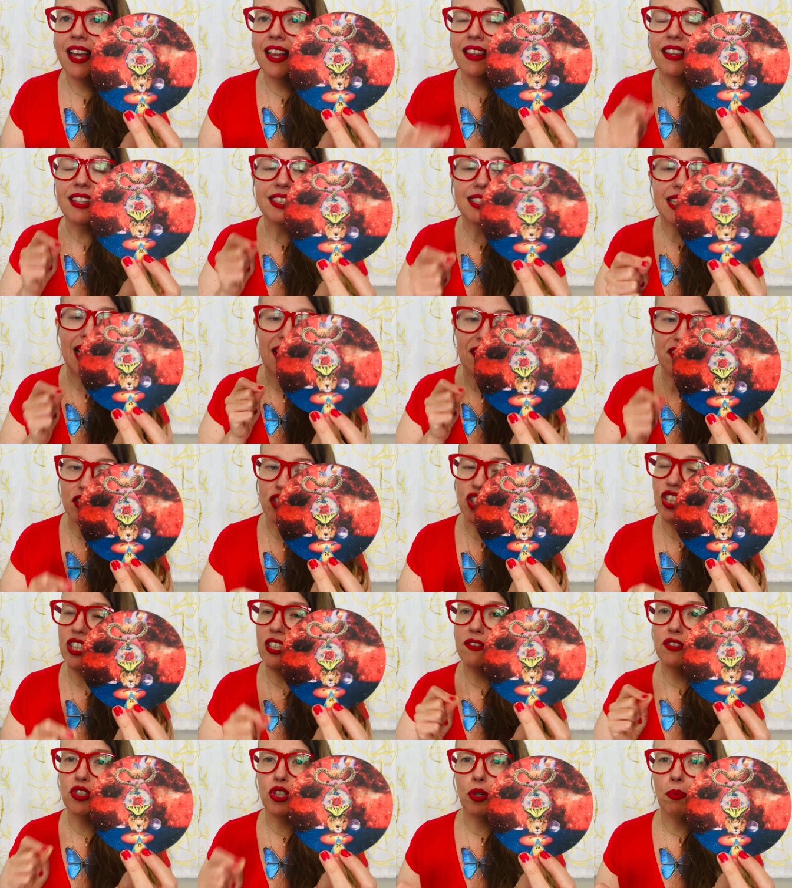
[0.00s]
This
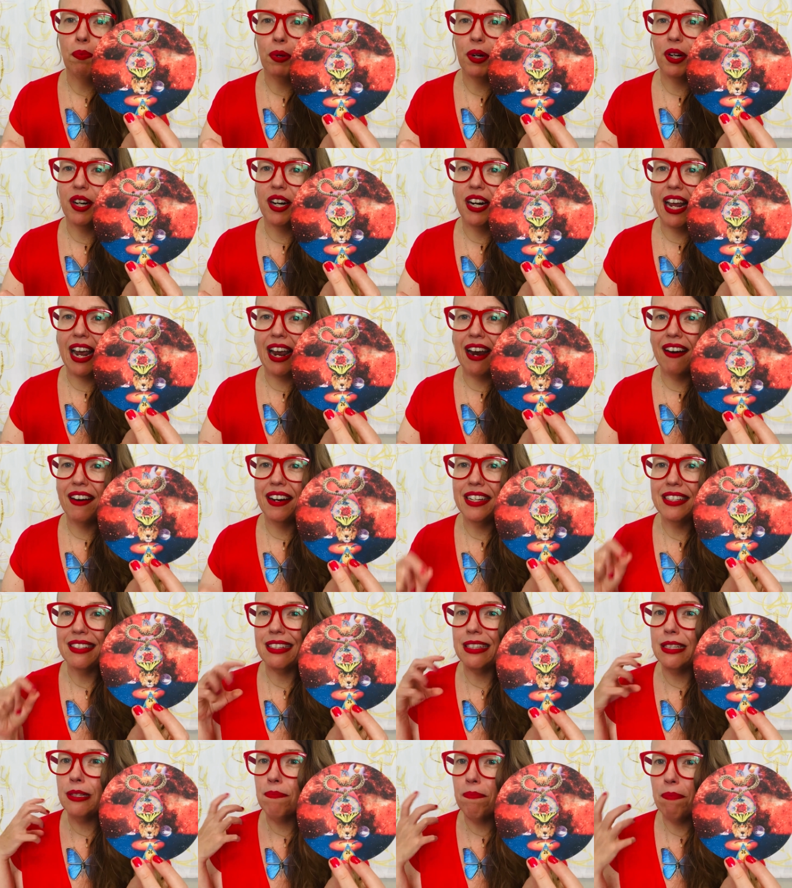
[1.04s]
energy of Jupiter and
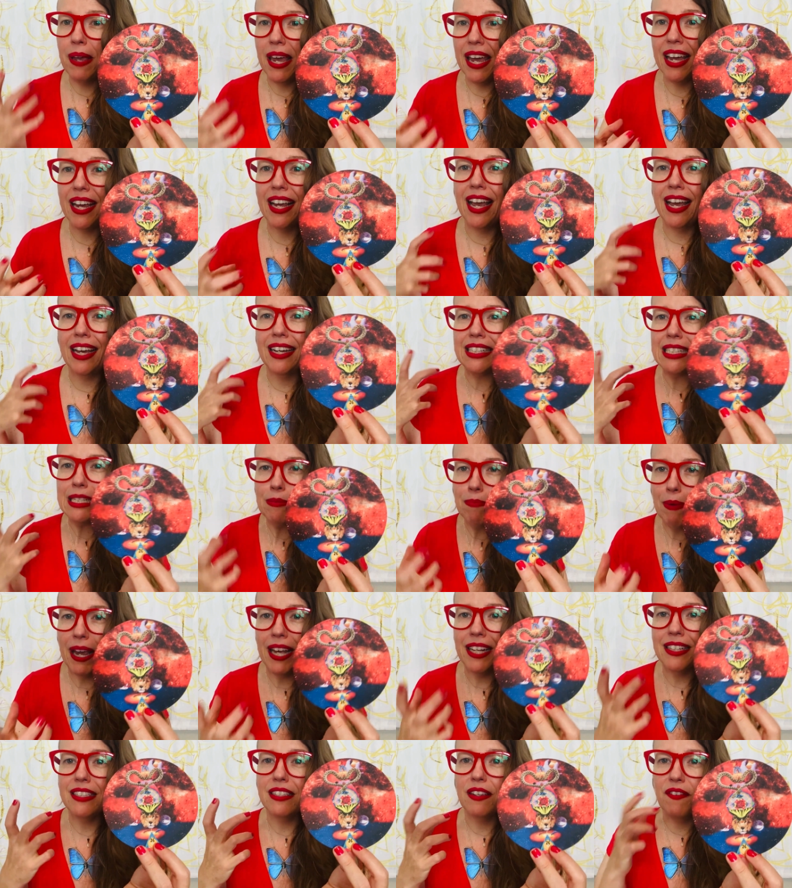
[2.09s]
Aries, it's a big,
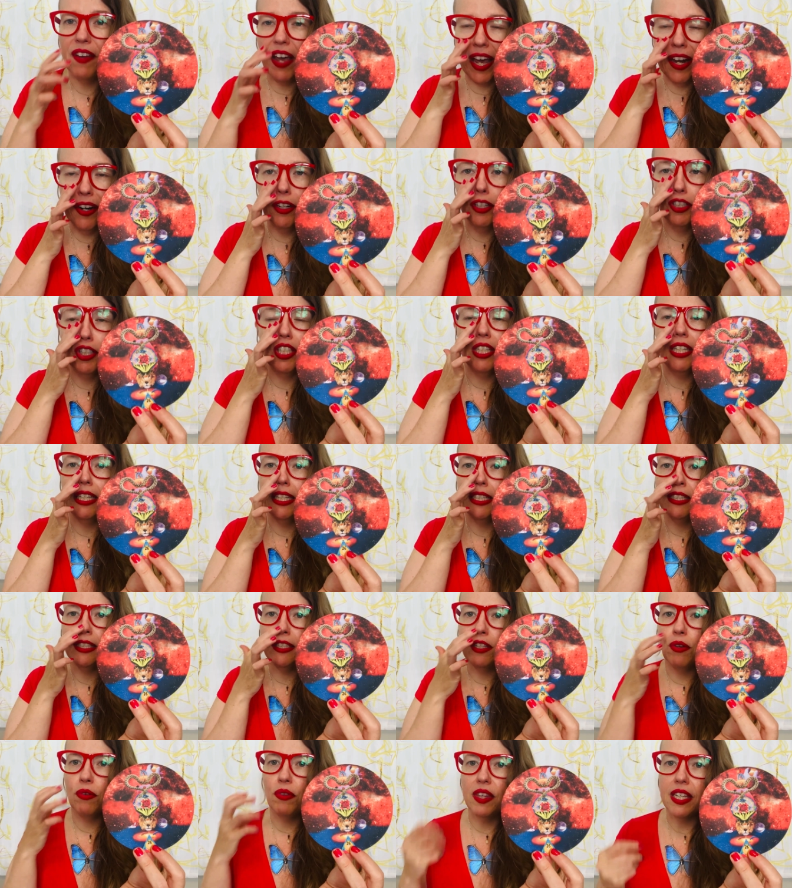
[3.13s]
expansive energy.
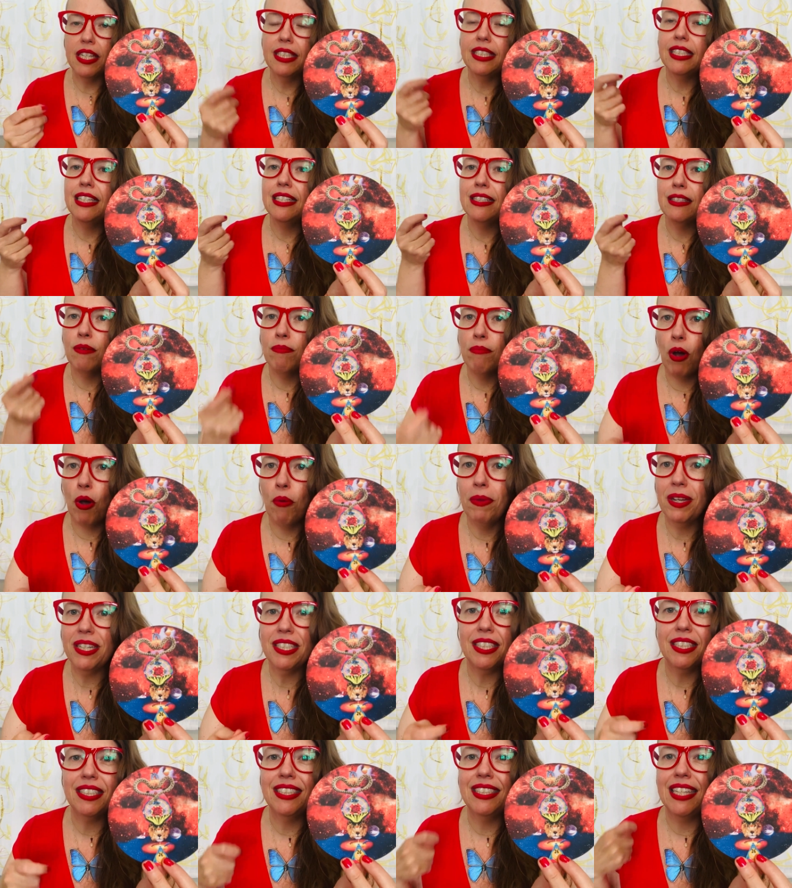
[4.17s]
And so this is a
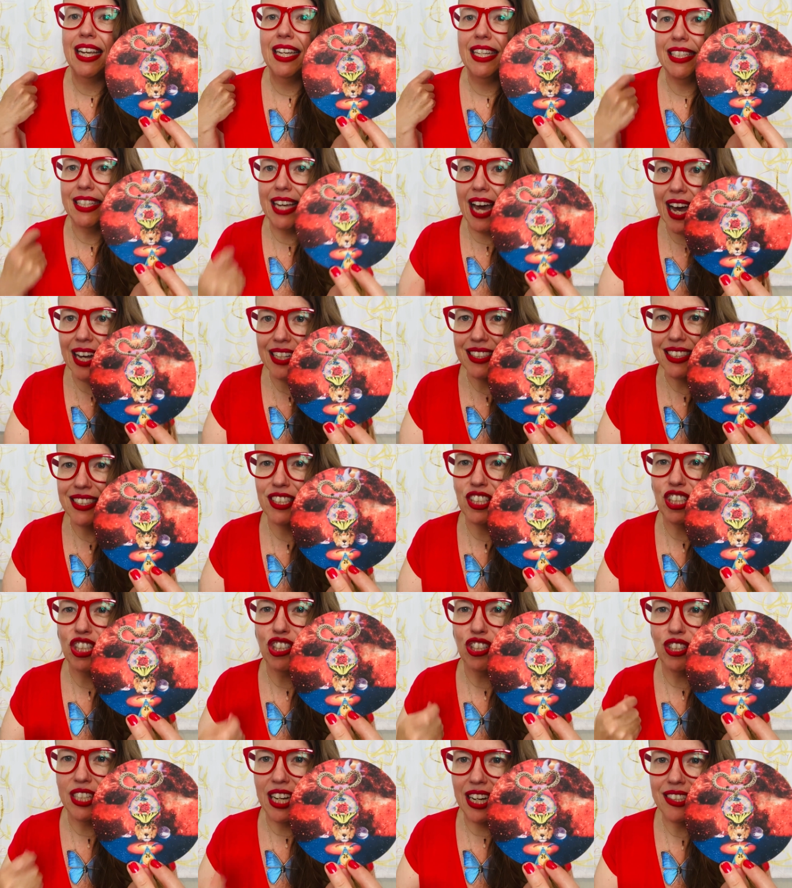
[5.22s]
moment to say yes to
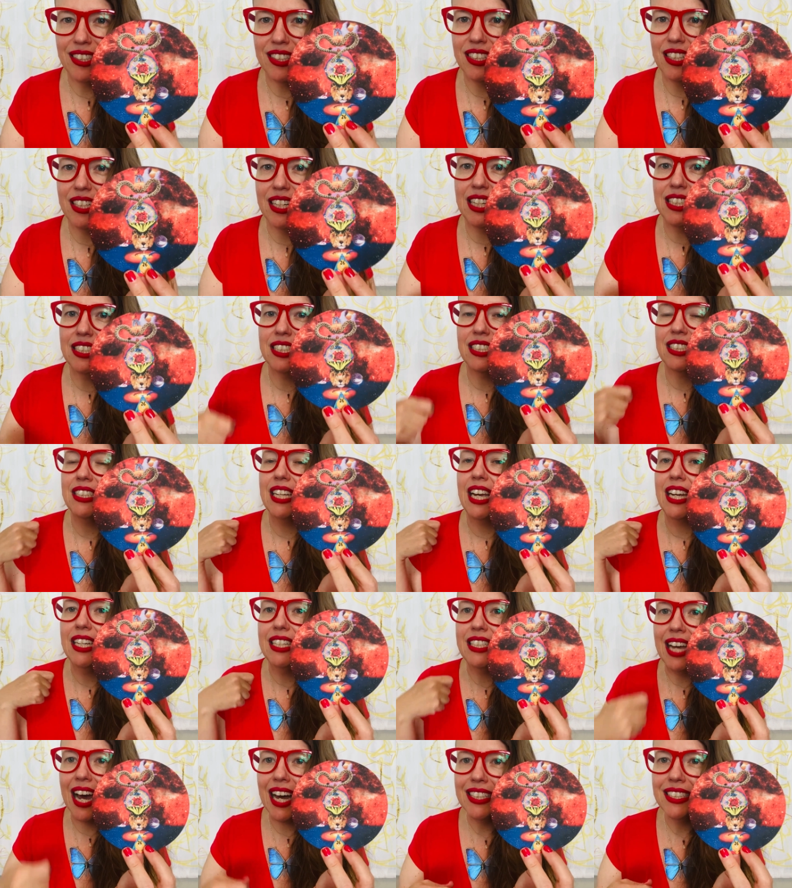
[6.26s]
your destiny, to
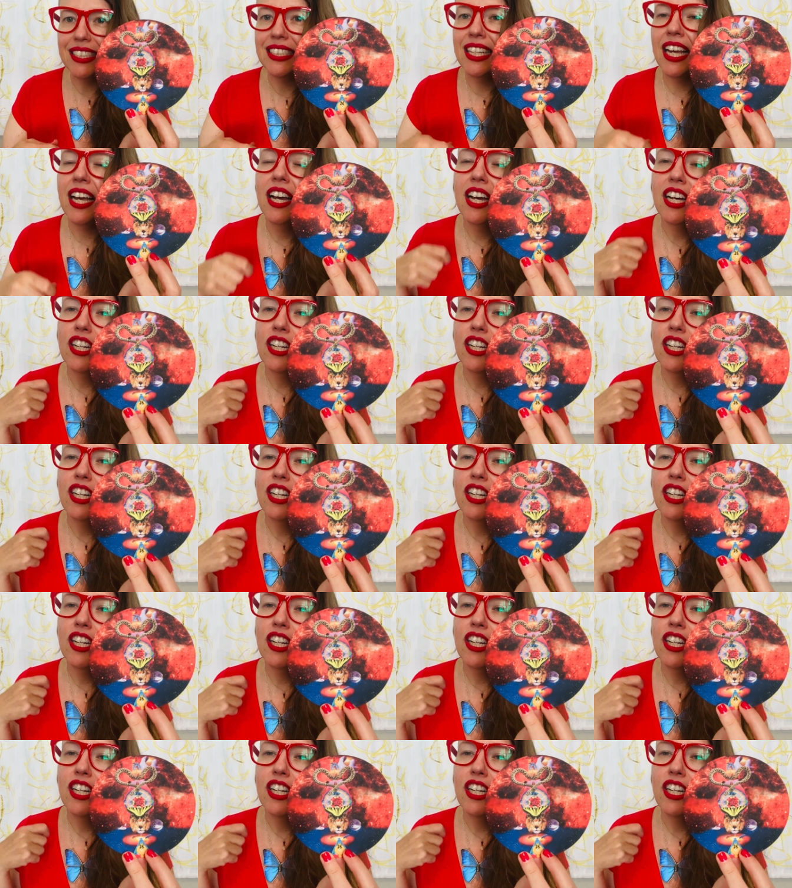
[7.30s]
say yes